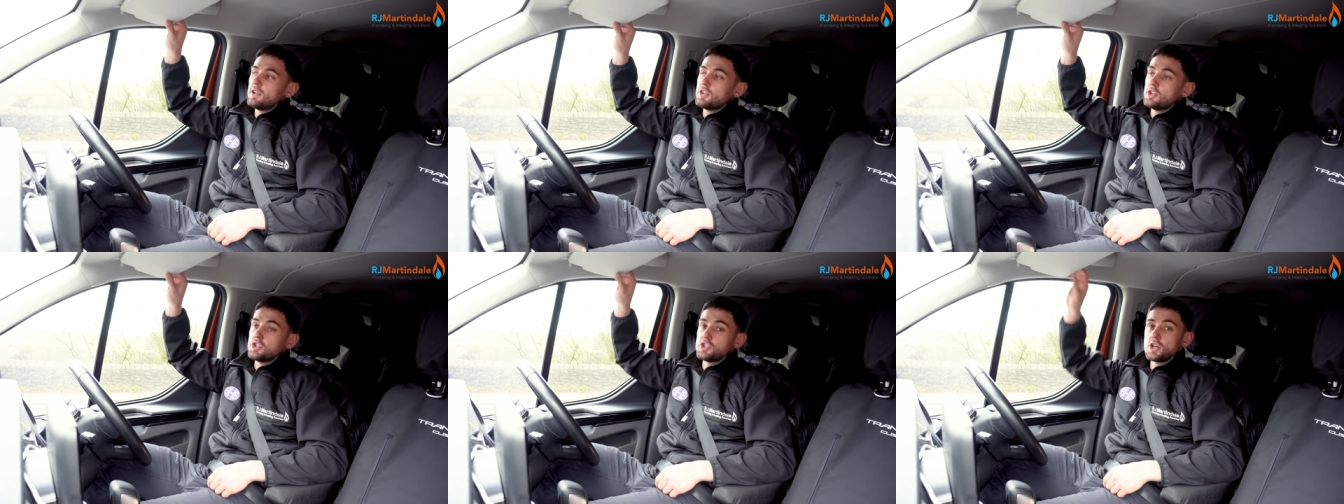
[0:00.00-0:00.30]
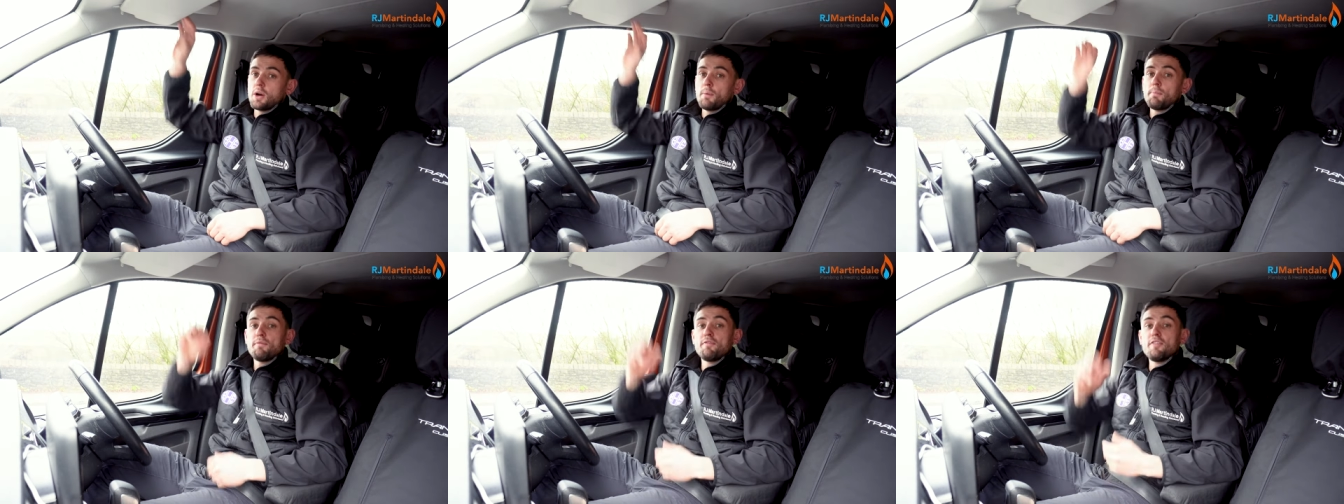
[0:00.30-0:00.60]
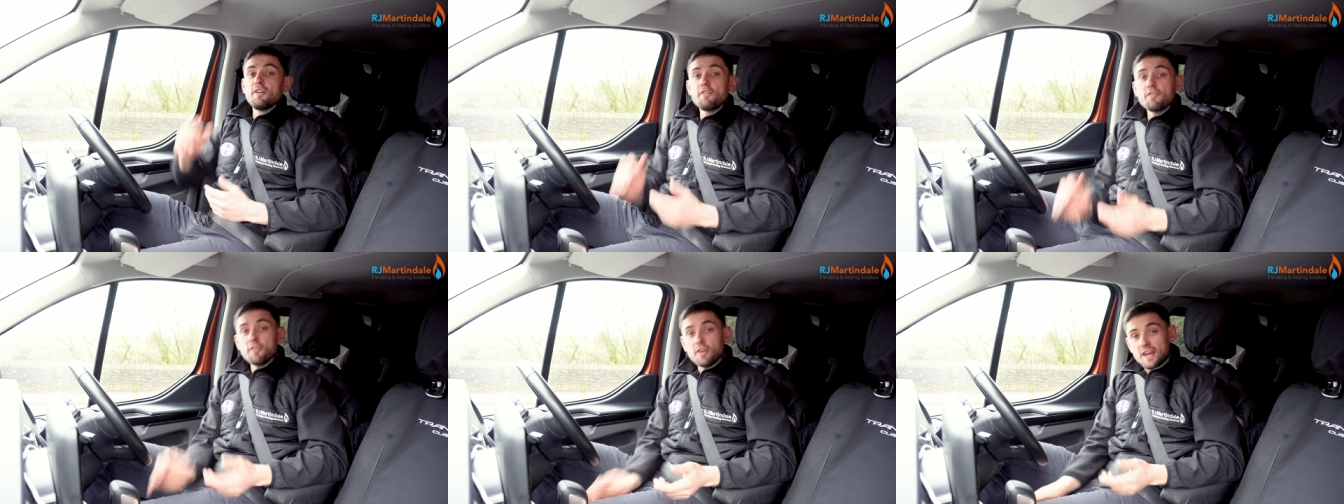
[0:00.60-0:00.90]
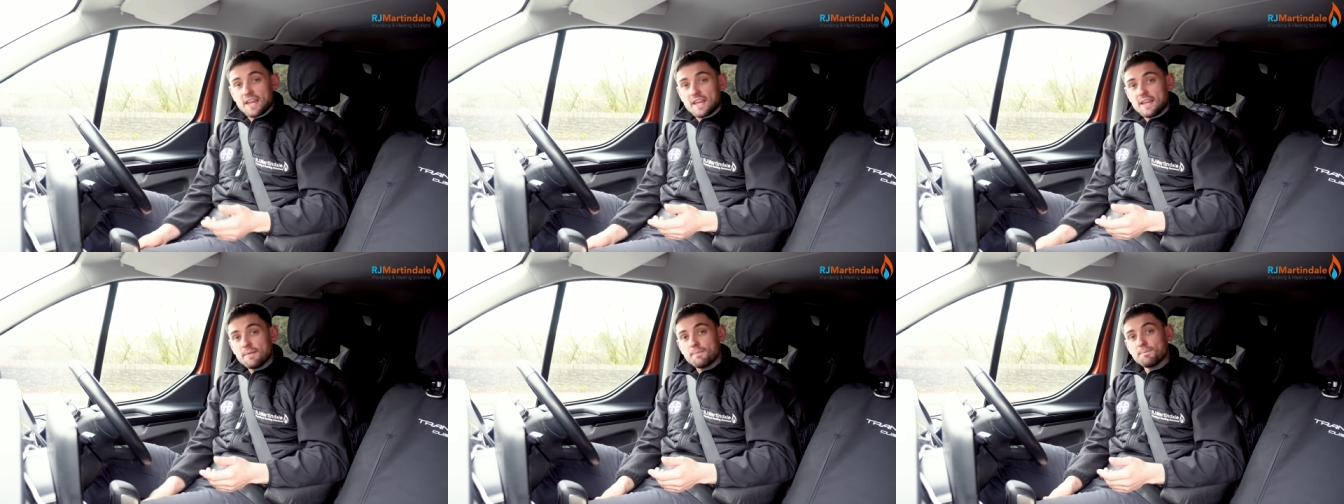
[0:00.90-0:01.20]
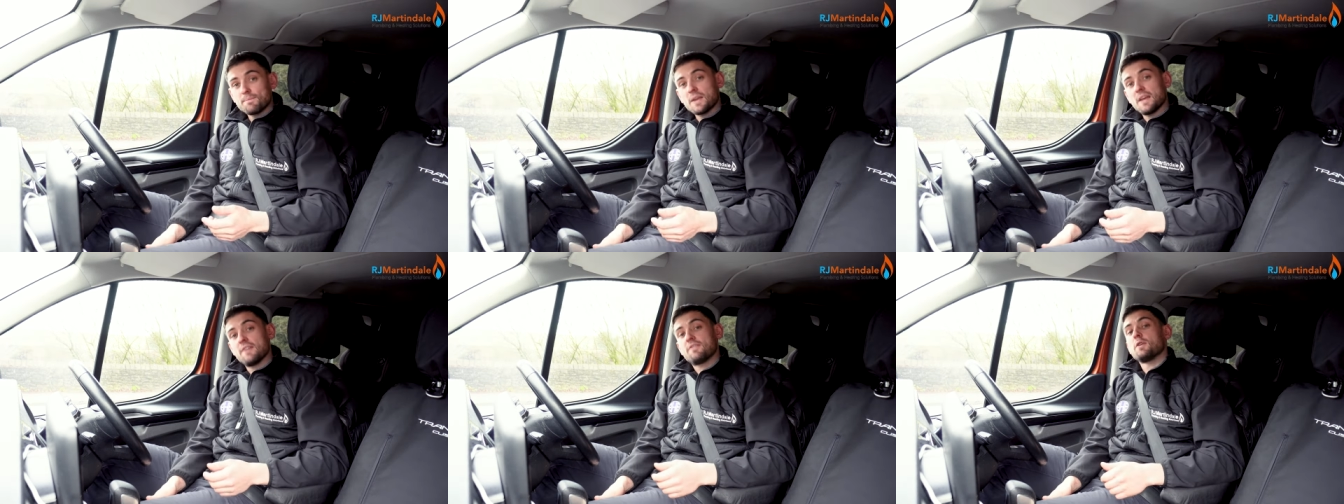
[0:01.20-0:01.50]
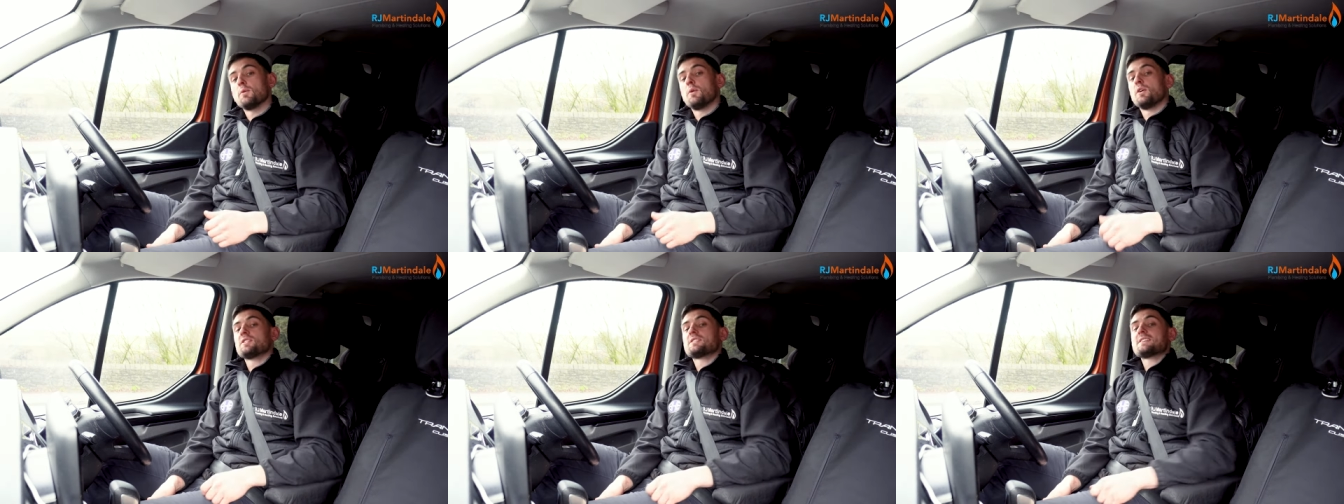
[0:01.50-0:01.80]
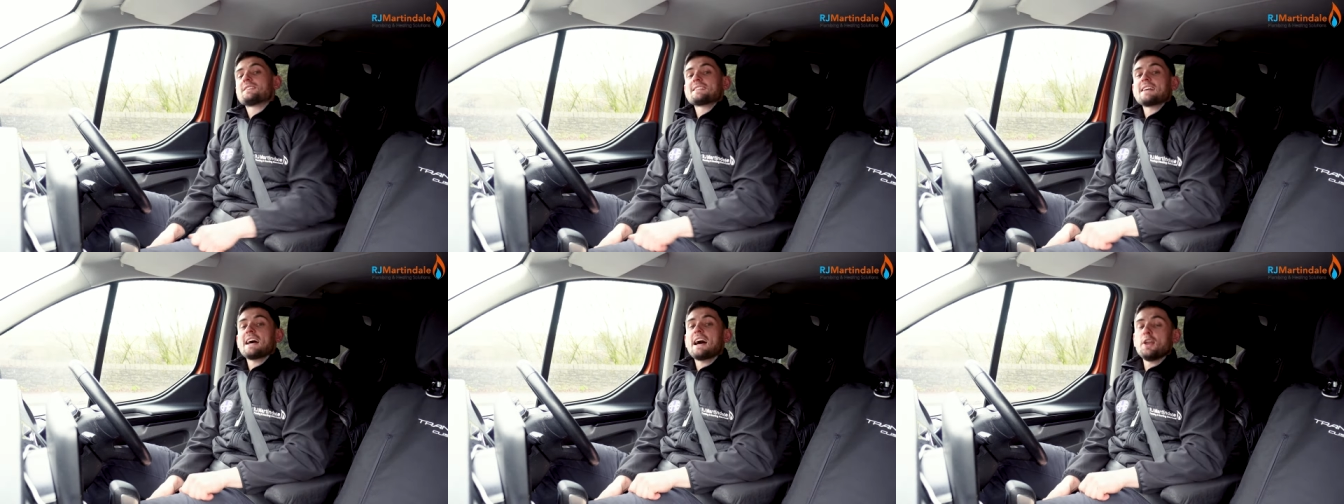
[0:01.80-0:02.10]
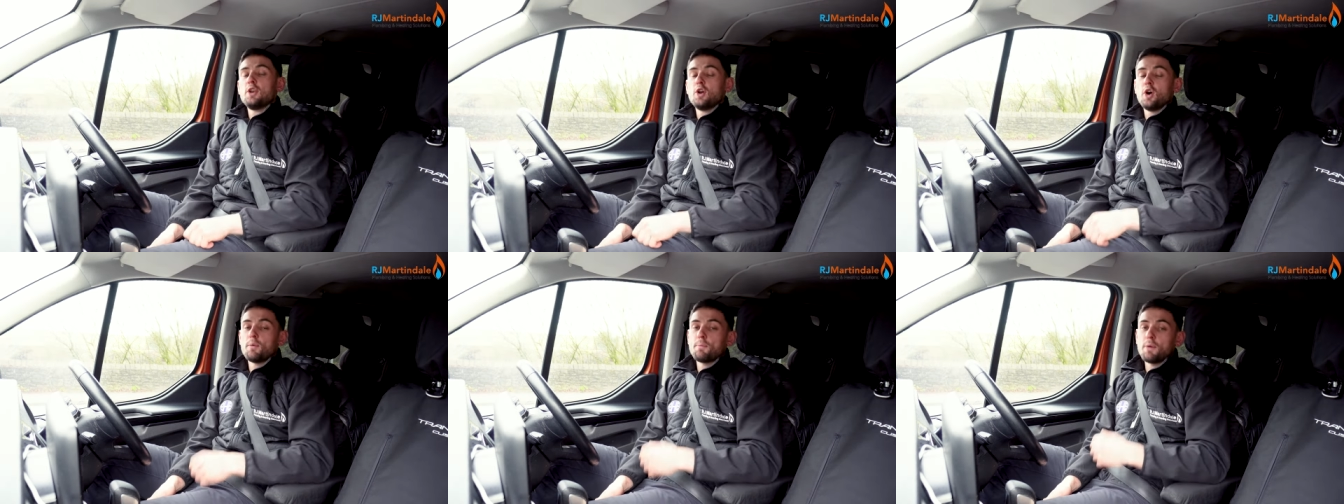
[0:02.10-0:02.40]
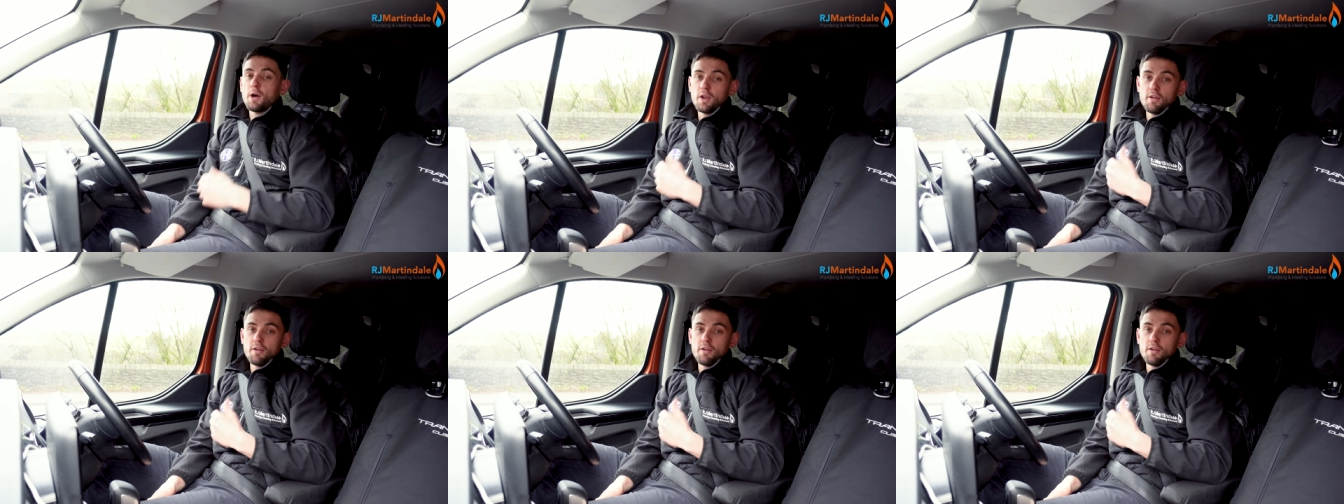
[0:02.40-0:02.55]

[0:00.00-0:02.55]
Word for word: the job for free if they want to sign up